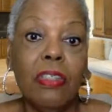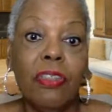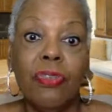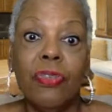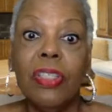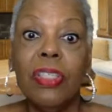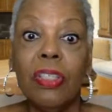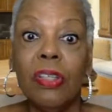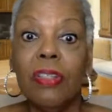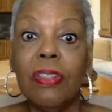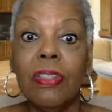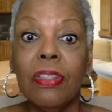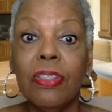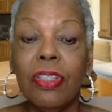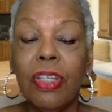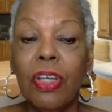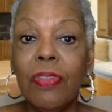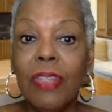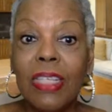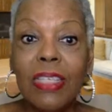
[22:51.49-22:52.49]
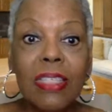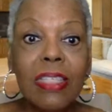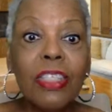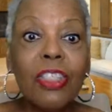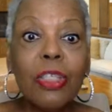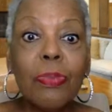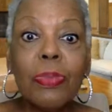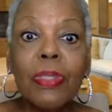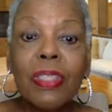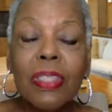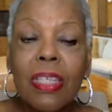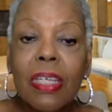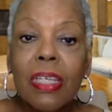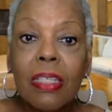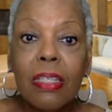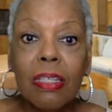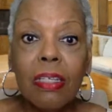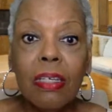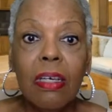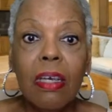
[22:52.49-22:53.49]
research to show that 60%
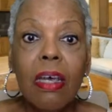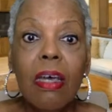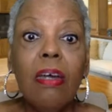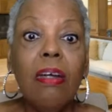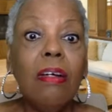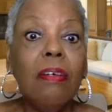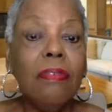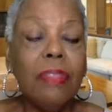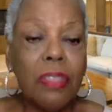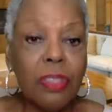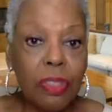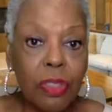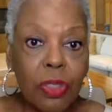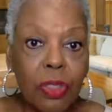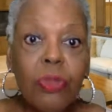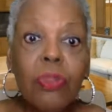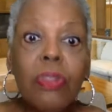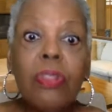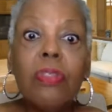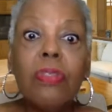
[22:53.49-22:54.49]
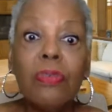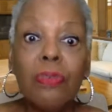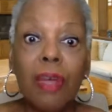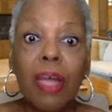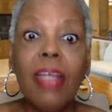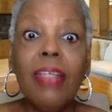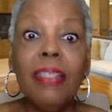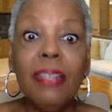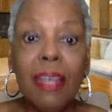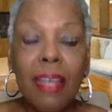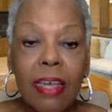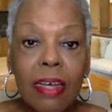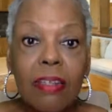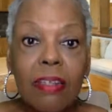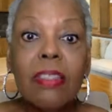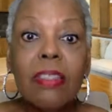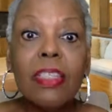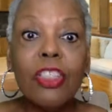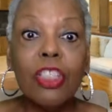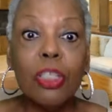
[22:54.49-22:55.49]
of the students right now,
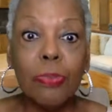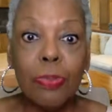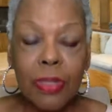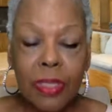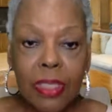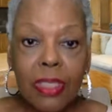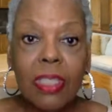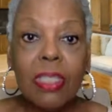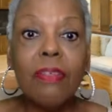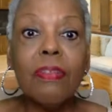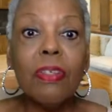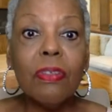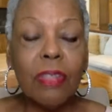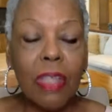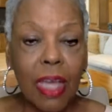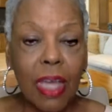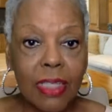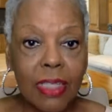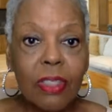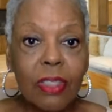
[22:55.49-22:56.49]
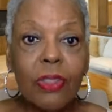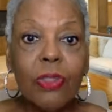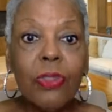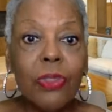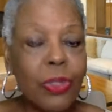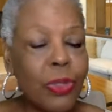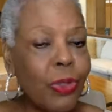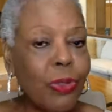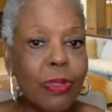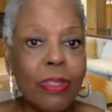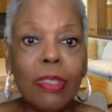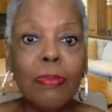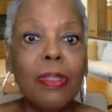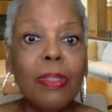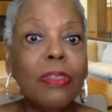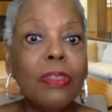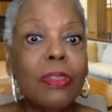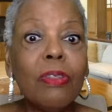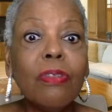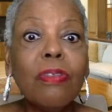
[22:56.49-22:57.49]
60% of those high school students,
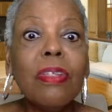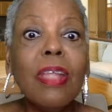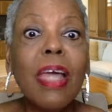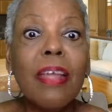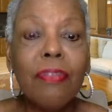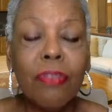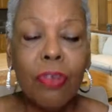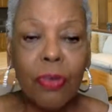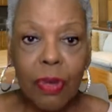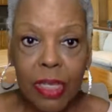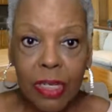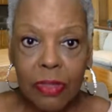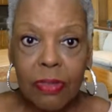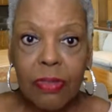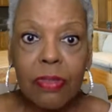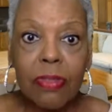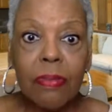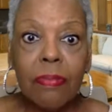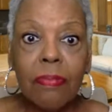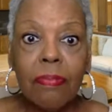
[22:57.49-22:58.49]
especially those ninth graders,